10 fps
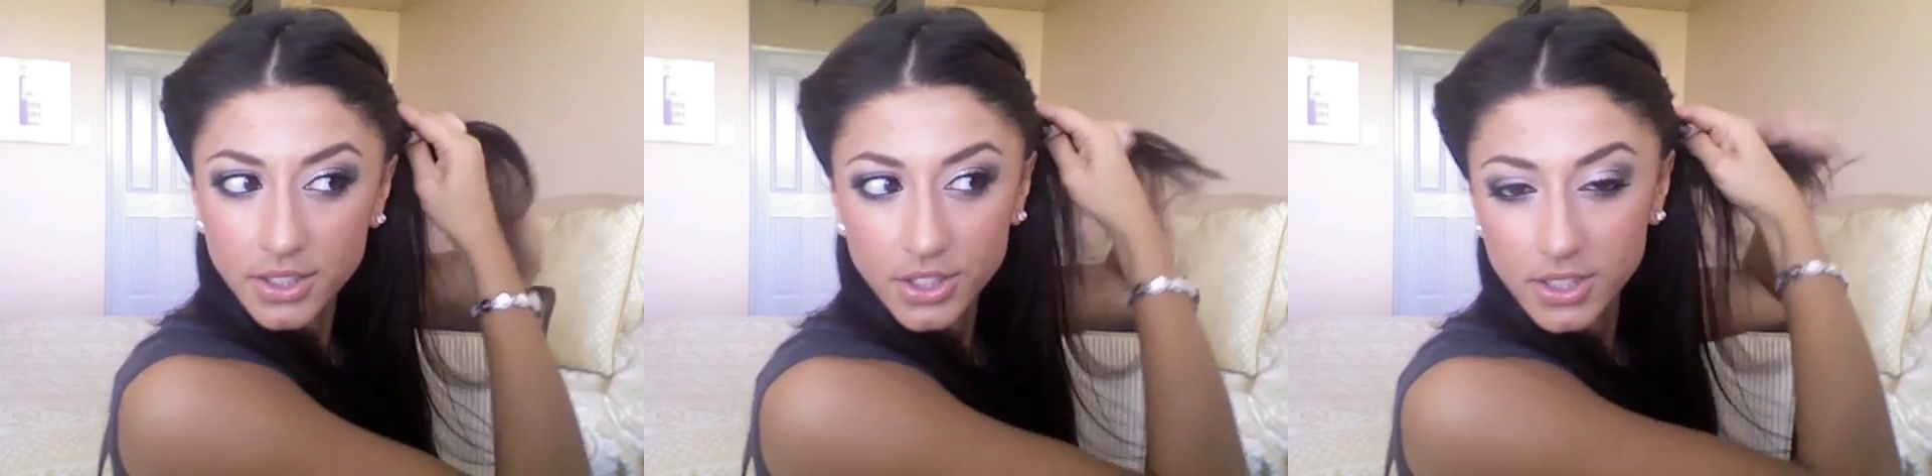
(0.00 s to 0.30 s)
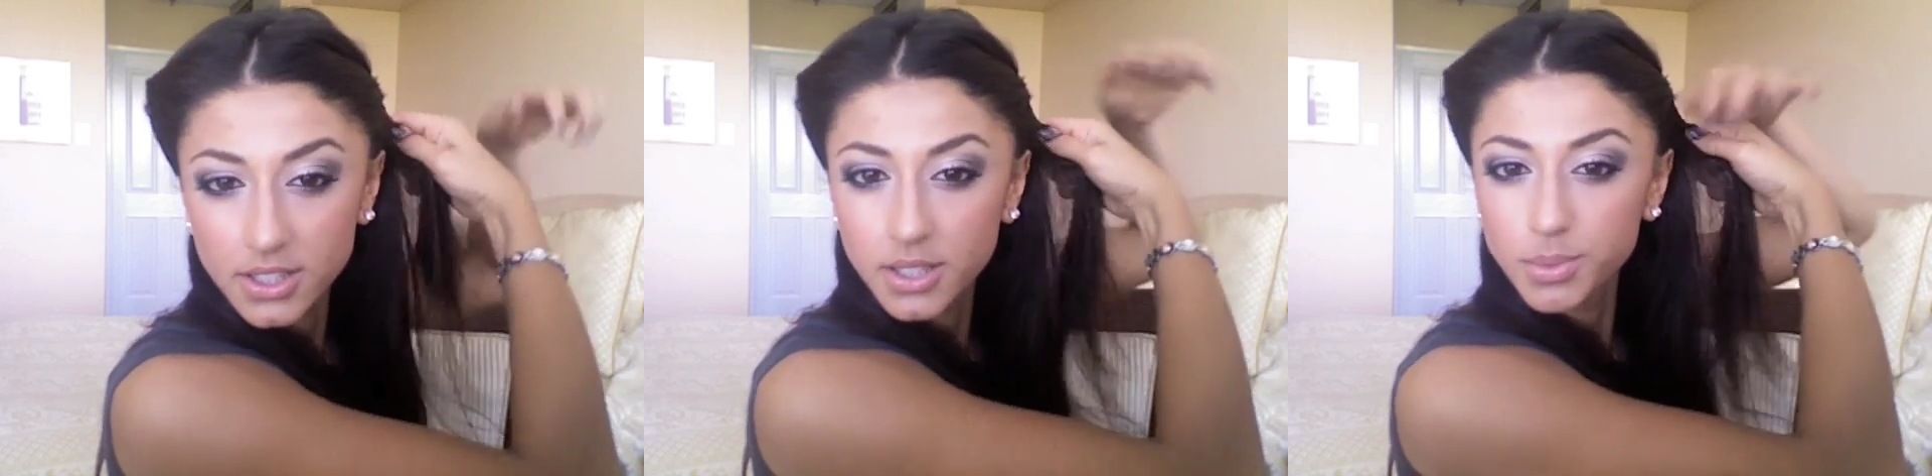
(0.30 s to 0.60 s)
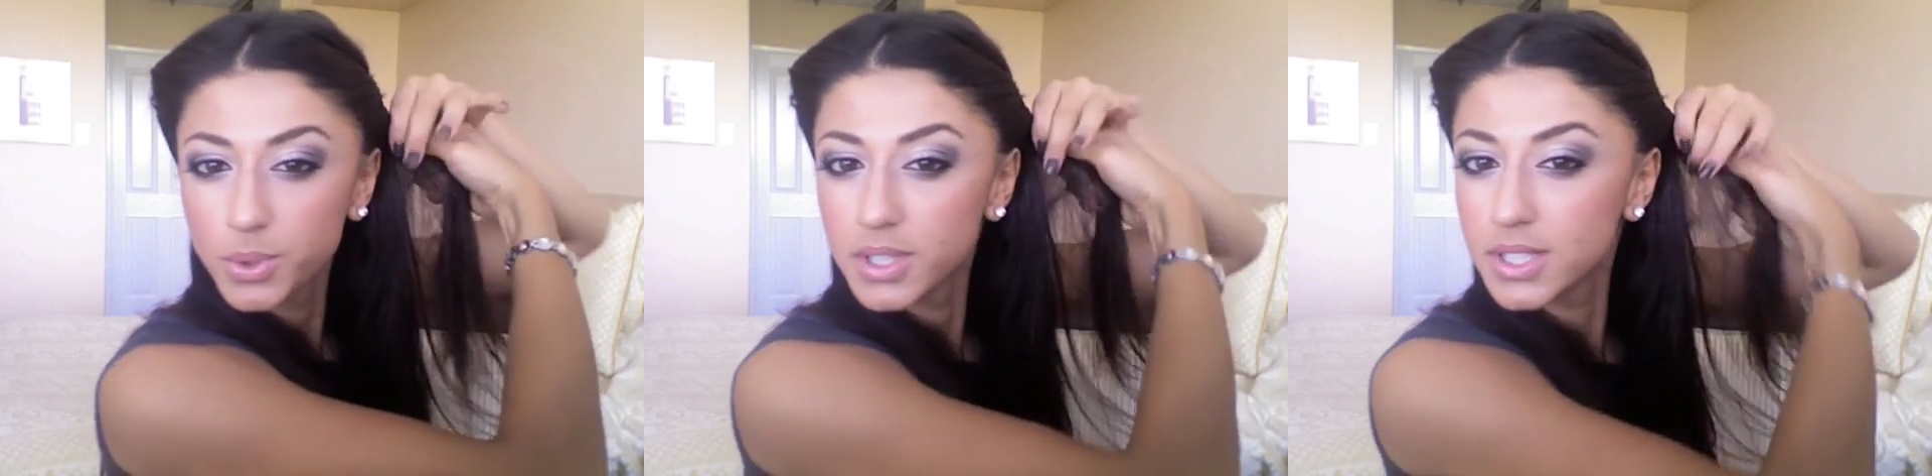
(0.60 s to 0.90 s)
just keep
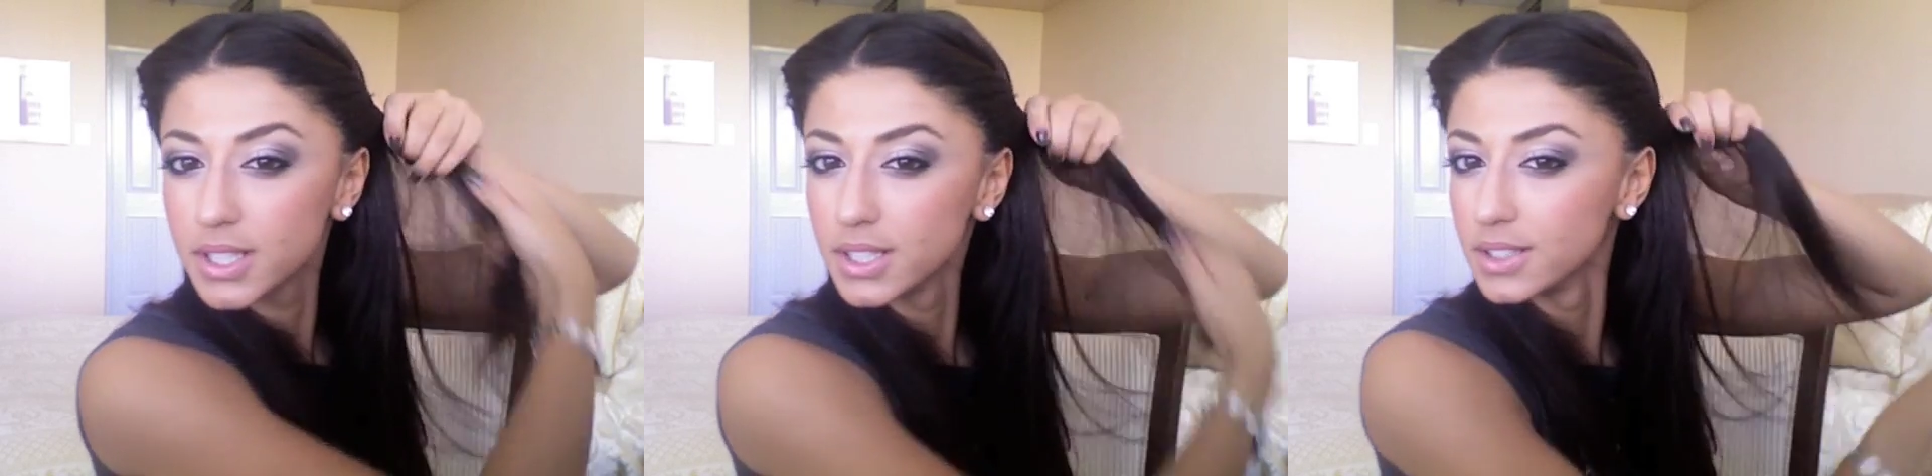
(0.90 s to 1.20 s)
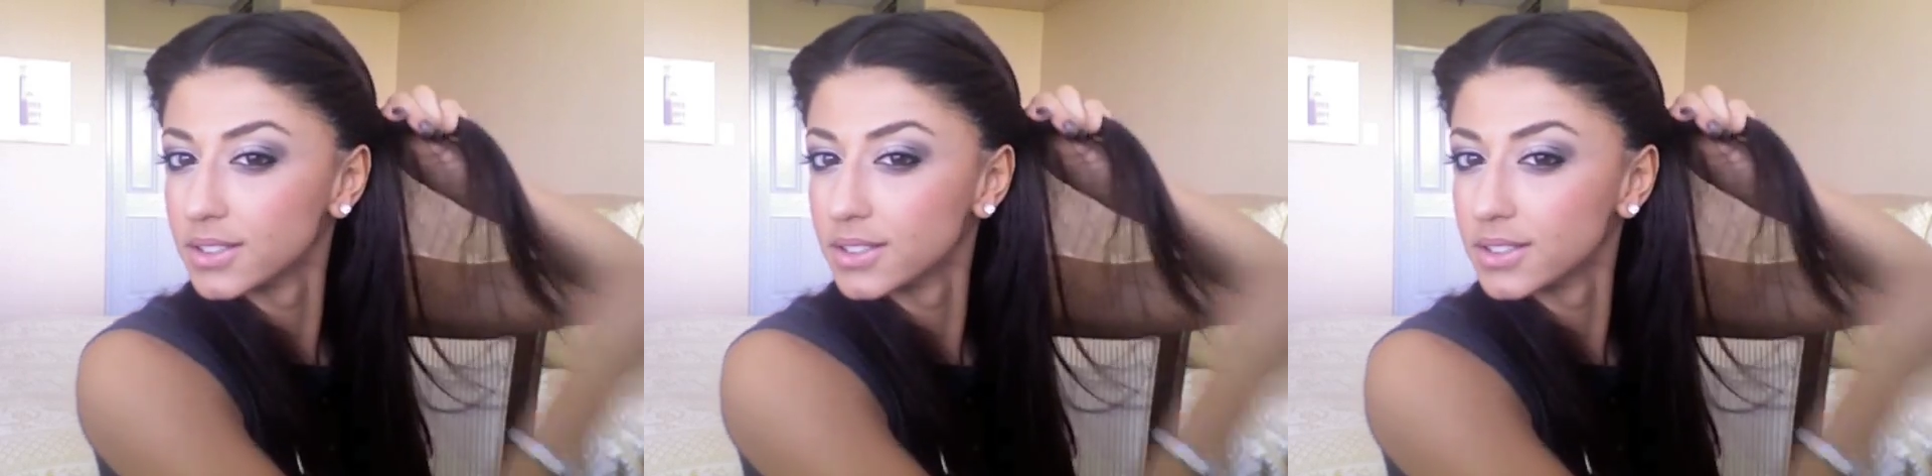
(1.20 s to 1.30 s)
twisting